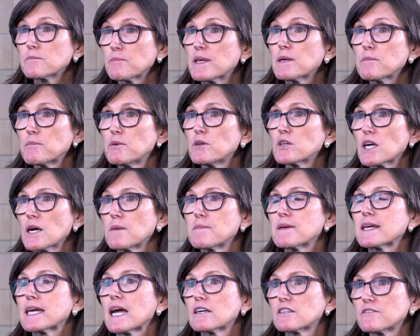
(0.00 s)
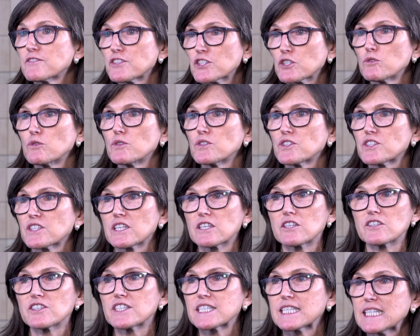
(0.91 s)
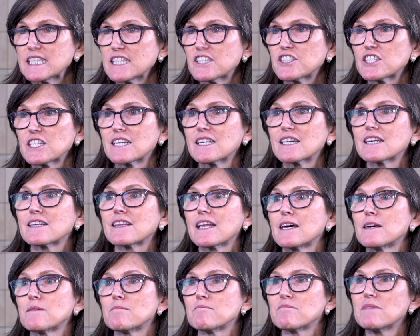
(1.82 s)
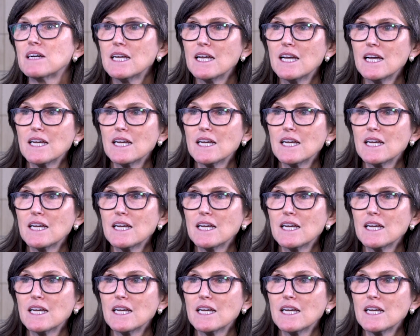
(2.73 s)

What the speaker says: people coming out of schools that are teaching them,